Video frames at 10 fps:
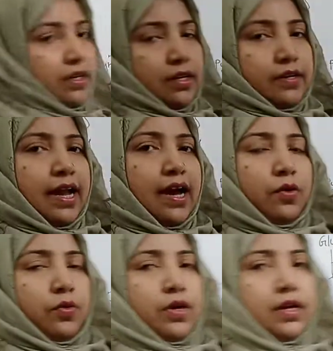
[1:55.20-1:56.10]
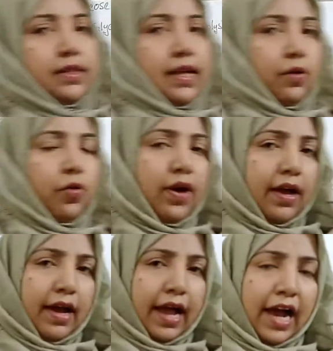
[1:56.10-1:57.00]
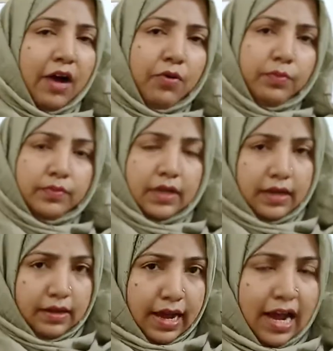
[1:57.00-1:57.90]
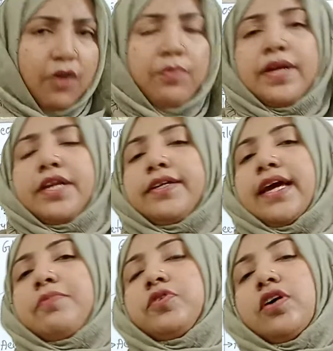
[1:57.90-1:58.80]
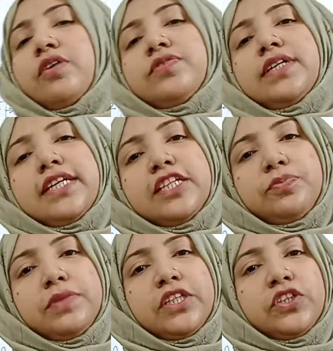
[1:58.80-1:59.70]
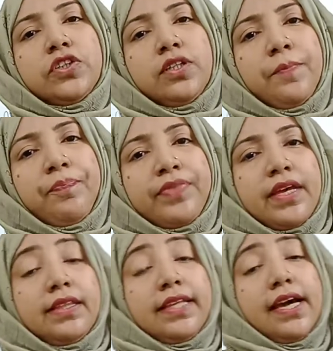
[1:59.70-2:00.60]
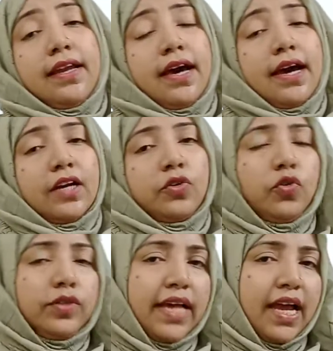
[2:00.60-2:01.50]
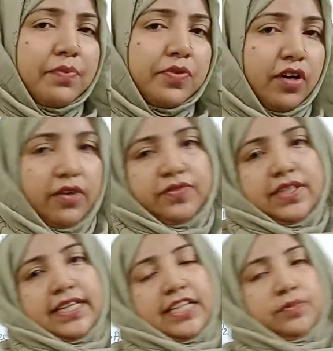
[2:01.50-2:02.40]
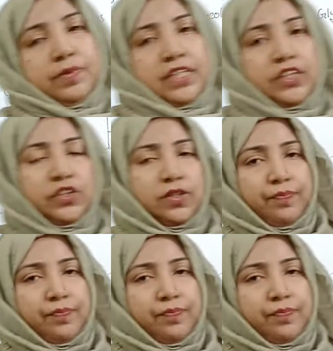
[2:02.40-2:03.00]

Now the how many types of the respiration? There are two types of the respiration.